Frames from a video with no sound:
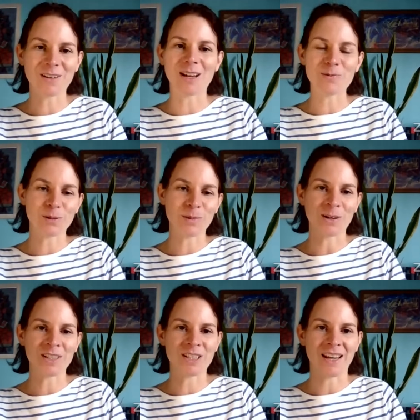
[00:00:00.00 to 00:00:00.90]
got up from
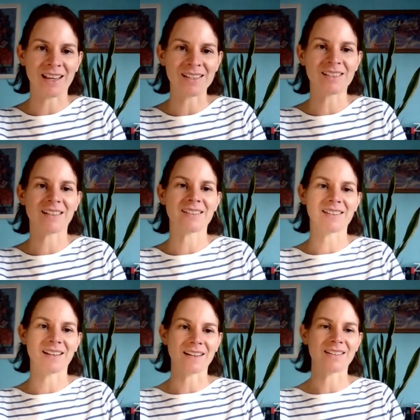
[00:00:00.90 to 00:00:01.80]
our chairs and
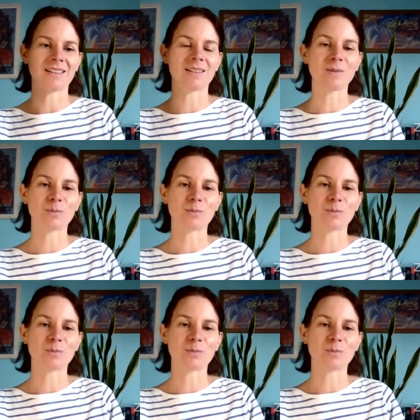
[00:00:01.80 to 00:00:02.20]
started